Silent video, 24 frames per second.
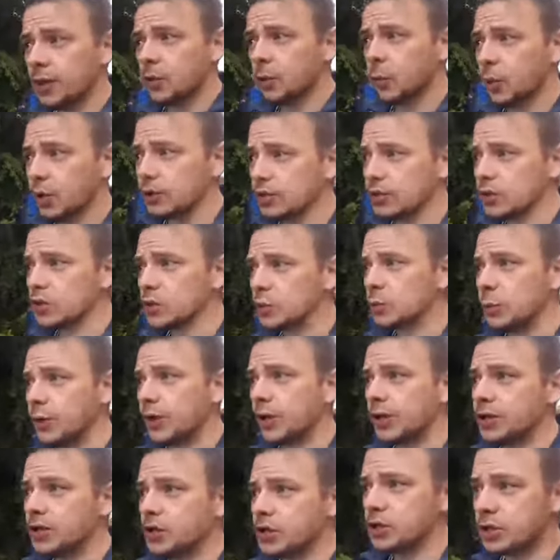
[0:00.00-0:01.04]
Wilson's
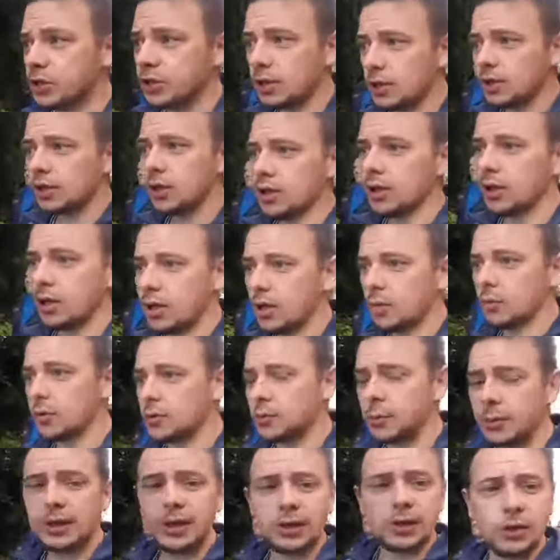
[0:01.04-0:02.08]
Bridge was
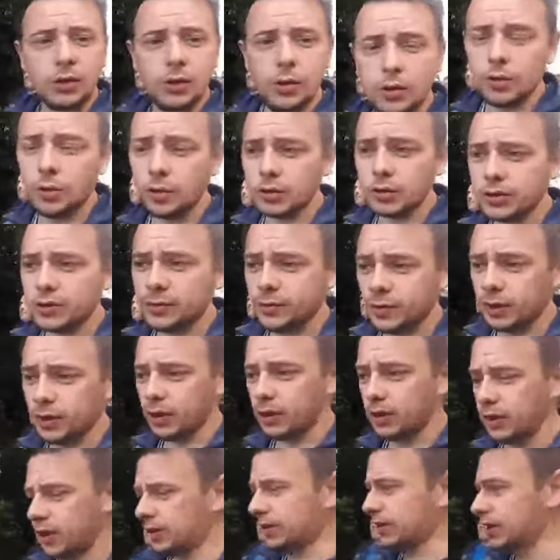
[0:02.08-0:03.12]
being closed for,
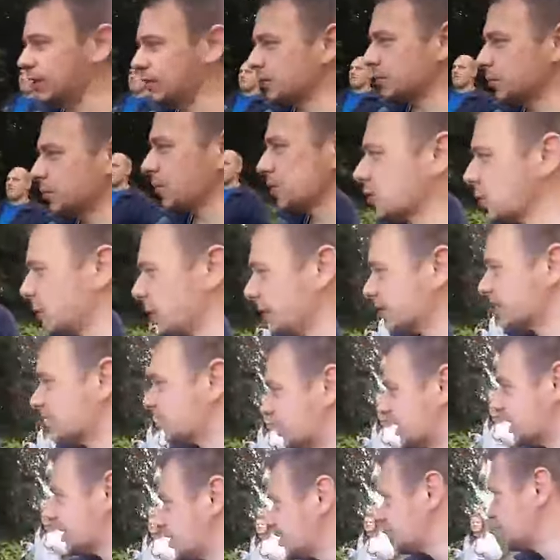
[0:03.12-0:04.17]
I think it must have been
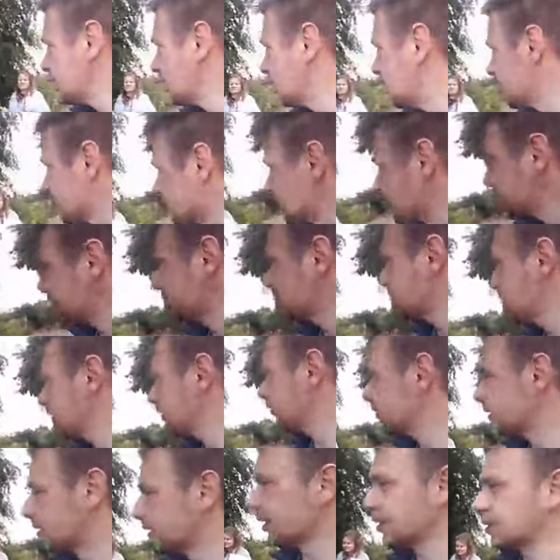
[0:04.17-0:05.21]
6 years or something
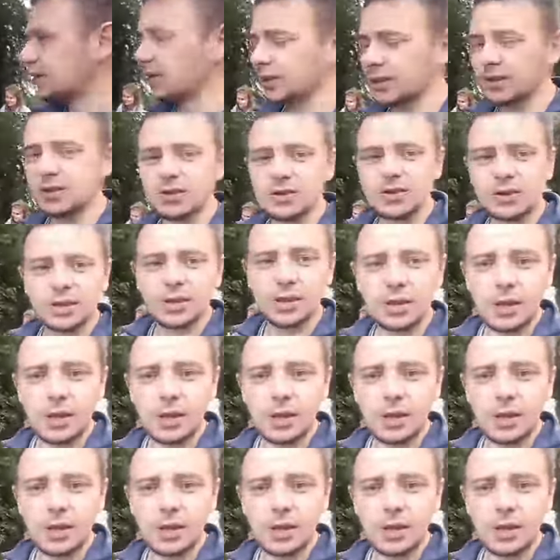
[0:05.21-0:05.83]
ridiculous.